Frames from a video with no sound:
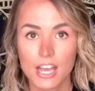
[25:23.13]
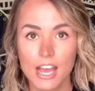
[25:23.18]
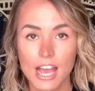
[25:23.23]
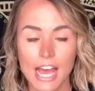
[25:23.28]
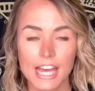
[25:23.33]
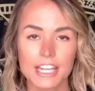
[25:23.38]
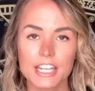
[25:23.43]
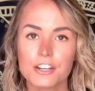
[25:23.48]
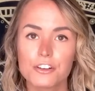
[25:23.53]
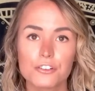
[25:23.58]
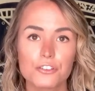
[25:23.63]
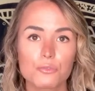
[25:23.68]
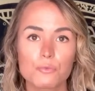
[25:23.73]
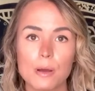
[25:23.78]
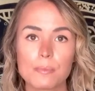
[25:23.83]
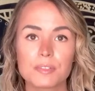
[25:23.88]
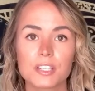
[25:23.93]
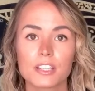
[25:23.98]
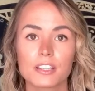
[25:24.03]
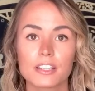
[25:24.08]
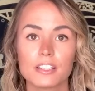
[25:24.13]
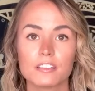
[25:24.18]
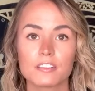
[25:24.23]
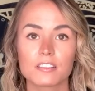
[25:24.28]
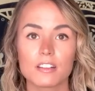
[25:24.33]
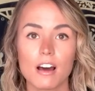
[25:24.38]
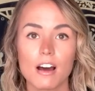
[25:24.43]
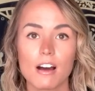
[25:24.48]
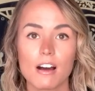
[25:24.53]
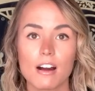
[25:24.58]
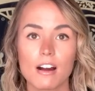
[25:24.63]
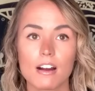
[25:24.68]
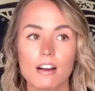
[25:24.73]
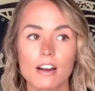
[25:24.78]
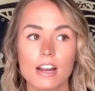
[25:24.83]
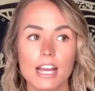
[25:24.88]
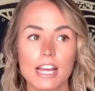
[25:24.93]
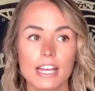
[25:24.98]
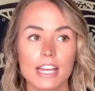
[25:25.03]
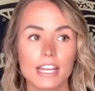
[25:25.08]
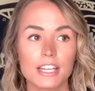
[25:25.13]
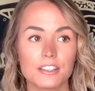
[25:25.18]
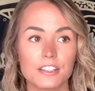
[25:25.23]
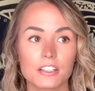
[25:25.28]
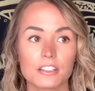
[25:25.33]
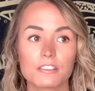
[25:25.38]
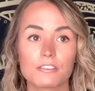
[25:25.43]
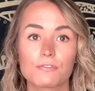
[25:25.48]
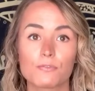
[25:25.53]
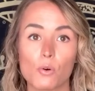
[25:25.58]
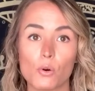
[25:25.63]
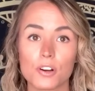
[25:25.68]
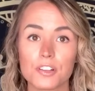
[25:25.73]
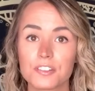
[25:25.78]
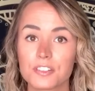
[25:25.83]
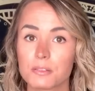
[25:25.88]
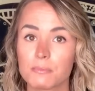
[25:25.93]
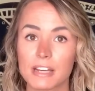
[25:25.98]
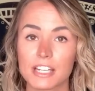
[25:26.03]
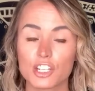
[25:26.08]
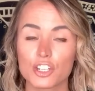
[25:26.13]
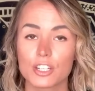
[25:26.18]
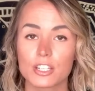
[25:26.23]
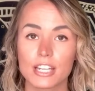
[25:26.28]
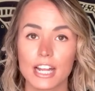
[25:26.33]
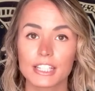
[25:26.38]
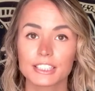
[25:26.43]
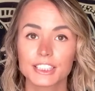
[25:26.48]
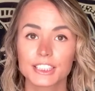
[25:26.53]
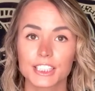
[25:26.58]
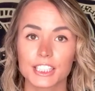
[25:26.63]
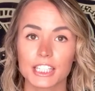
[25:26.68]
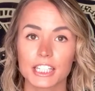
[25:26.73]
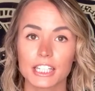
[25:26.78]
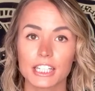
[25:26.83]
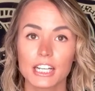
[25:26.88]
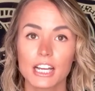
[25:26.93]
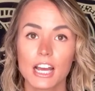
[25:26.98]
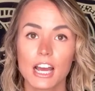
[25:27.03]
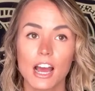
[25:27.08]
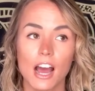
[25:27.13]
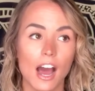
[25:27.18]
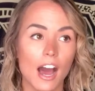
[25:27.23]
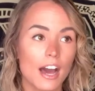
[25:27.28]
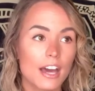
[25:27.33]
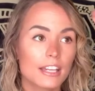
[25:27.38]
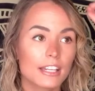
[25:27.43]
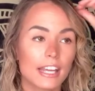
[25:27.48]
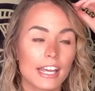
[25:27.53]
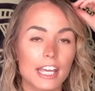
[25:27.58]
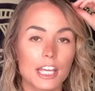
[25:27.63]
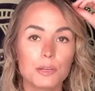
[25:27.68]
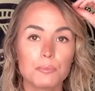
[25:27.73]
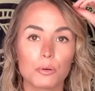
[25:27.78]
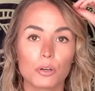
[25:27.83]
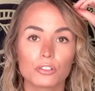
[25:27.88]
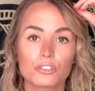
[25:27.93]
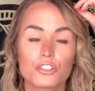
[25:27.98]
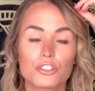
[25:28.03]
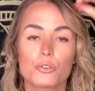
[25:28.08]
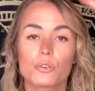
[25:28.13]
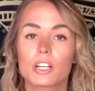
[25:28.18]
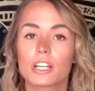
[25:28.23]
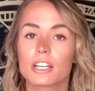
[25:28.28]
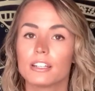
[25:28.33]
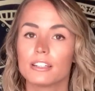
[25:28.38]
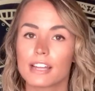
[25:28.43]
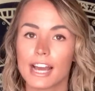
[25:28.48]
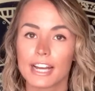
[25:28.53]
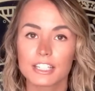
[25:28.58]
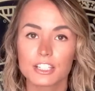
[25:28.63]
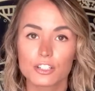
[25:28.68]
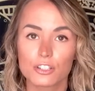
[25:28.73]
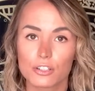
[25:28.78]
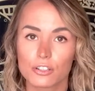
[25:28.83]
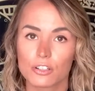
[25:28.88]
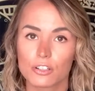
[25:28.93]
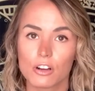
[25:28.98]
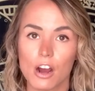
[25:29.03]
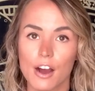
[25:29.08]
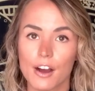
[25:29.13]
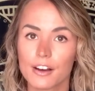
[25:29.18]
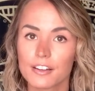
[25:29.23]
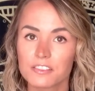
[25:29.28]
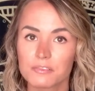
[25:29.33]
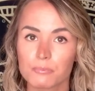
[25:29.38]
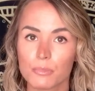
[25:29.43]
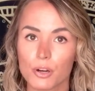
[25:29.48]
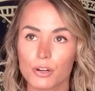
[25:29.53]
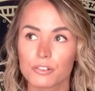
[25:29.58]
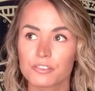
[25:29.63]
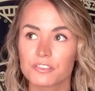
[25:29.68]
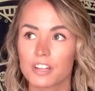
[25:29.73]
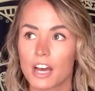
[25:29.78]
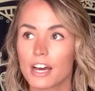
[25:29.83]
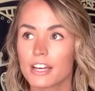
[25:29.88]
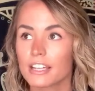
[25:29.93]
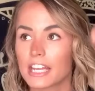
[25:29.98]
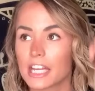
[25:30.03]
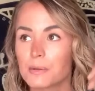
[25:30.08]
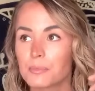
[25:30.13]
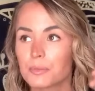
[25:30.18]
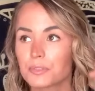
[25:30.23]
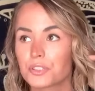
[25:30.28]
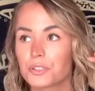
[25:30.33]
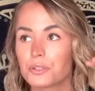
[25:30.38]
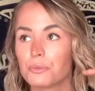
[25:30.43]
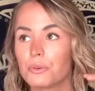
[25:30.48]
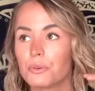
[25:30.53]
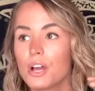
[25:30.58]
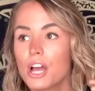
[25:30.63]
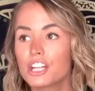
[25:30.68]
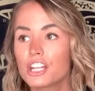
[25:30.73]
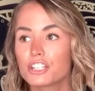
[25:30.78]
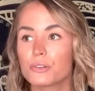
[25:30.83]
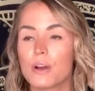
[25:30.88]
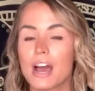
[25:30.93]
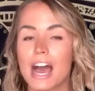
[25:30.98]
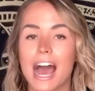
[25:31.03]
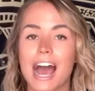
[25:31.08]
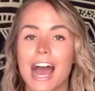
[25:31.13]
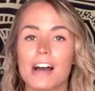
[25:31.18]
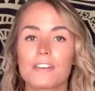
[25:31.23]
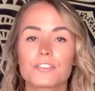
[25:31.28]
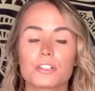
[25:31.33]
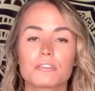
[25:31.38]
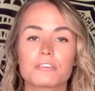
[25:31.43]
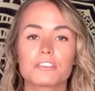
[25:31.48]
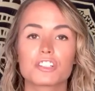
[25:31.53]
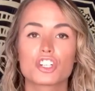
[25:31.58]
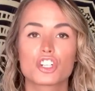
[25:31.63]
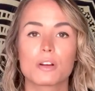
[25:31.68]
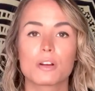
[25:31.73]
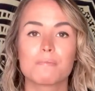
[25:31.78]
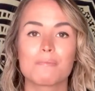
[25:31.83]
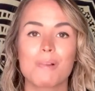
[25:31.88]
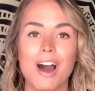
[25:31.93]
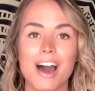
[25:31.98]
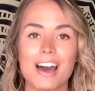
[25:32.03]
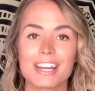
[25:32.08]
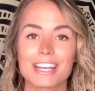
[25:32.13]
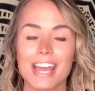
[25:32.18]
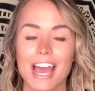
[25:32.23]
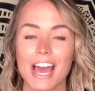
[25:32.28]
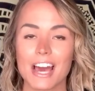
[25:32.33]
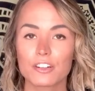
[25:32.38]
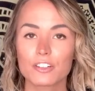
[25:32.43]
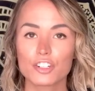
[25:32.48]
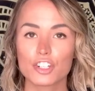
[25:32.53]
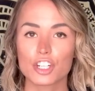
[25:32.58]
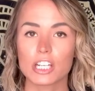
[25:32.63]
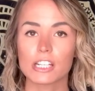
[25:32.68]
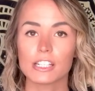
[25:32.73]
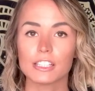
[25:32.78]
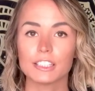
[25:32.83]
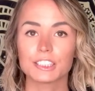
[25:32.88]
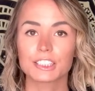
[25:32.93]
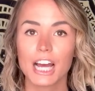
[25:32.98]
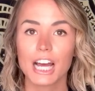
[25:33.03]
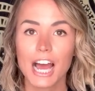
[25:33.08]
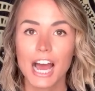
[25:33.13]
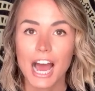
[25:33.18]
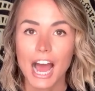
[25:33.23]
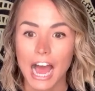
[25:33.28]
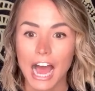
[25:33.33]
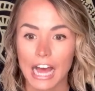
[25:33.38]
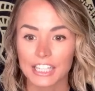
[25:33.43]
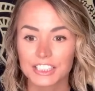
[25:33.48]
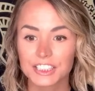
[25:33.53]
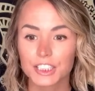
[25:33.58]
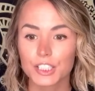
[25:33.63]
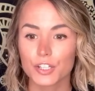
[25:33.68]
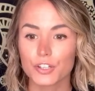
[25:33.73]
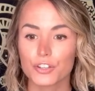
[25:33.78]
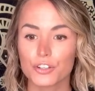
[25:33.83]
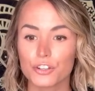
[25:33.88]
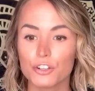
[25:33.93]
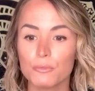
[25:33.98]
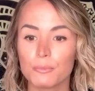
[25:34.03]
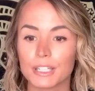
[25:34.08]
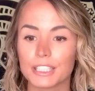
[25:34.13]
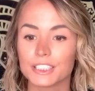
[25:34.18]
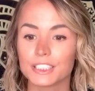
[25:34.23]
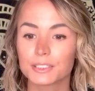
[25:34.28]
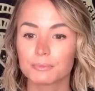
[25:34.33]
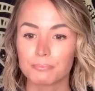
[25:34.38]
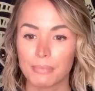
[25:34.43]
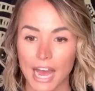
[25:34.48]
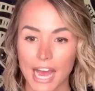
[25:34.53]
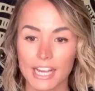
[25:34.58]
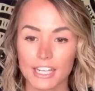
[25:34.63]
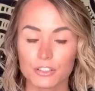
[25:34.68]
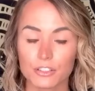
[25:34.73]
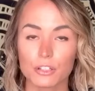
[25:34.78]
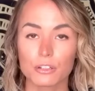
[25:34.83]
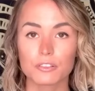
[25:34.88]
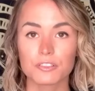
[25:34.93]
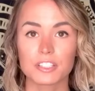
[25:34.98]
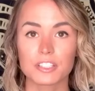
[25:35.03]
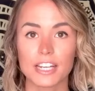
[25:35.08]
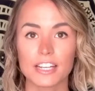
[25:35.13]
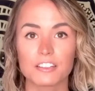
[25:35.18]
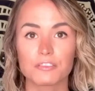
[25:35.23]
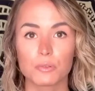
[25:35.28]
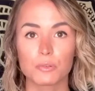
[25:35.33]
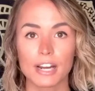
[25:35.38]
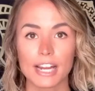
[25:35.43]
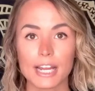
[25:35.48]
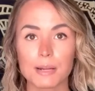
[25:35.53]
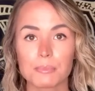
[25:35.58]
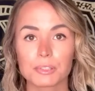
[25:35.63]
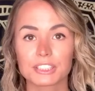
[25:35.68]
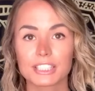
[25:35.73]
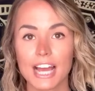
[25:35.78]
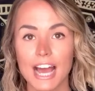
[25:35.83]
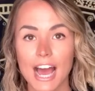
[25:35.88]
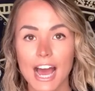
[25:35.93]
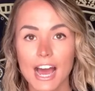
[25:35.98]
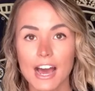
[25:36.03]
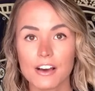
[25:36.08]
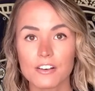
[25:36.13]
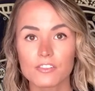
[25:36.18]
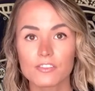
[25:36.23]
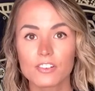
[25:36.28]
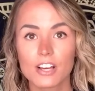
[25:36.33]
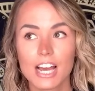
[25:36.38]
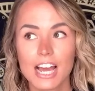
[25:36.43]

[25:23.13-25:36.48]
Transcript: And here the reptilians are in this 4th dimension density, unable to connect to the cosmos, unable to have those shamanic energies as the humans back in those days were able to have.